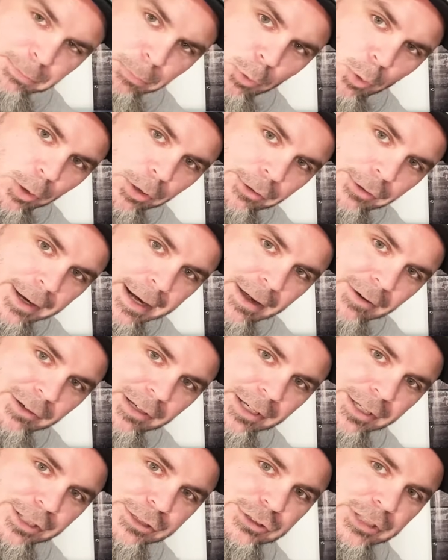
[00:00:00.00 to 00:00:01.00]
more ground
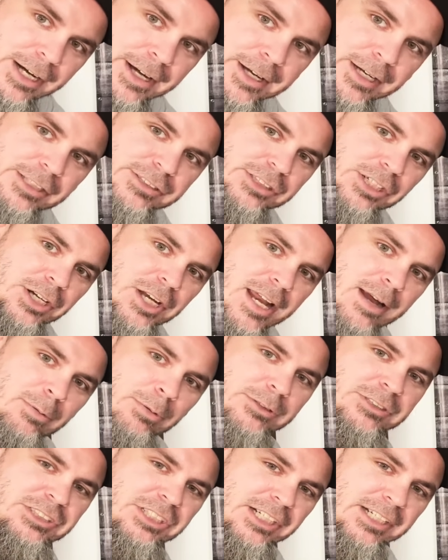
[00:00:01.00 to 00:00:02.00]
clearance right here, so you're
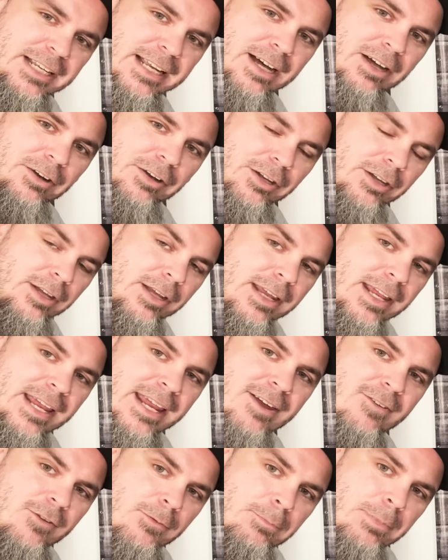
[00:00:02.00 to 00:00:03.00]
able to stick down
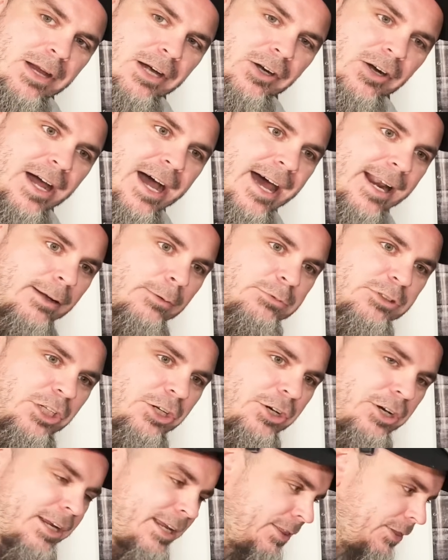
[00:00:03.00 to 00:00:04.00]
even bigger items
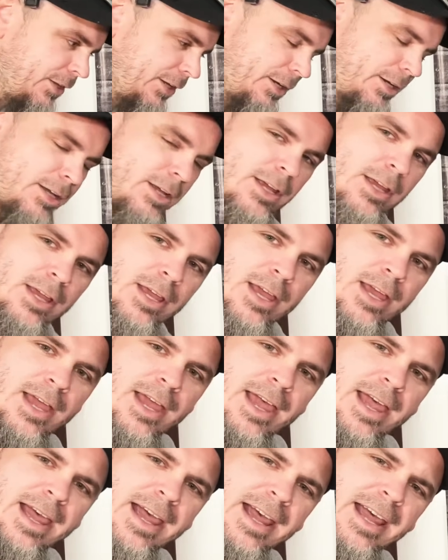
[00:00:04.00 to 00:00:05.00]
underneath it.
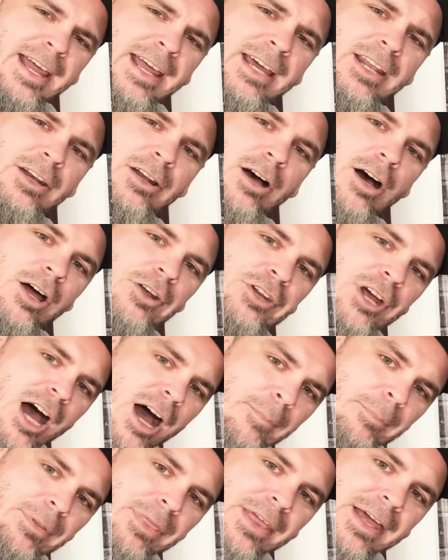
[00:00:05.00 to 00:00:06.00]
And on
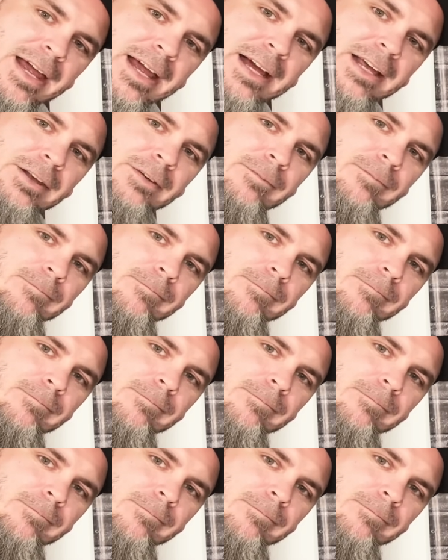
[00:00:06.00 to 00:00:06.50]
top of that,